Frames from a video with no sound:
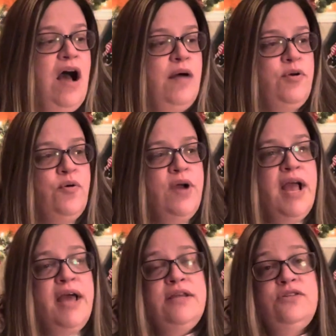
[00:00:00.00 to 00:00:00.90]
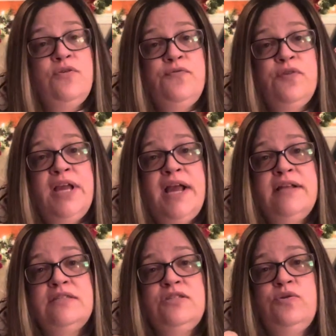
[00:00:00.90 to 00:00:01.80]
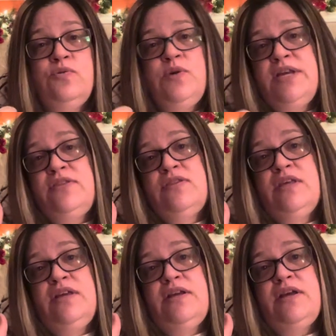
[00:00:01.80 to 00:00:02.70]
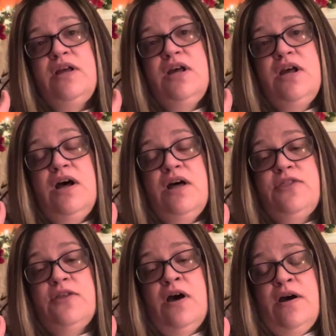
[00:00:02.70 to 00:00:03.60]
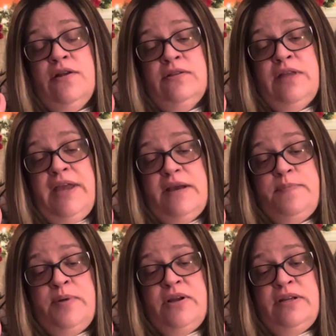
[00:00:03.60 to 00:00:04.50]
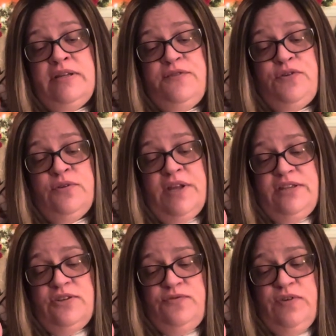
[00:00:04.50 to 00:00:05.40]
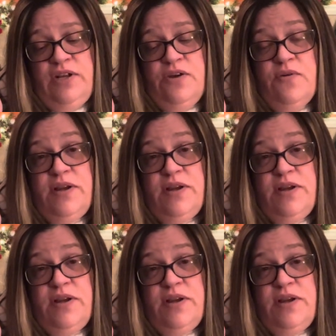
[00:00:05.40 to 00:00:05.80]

Um, go ahead and don't forget to hit the uh, like button if you like this video.